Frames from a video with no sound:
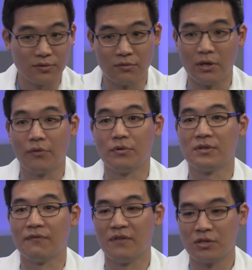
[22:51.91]
So in other words,
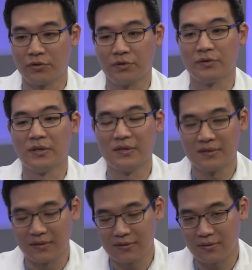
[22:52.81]
the ventricular
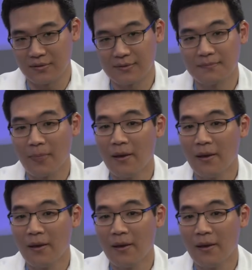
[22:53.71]
assistance.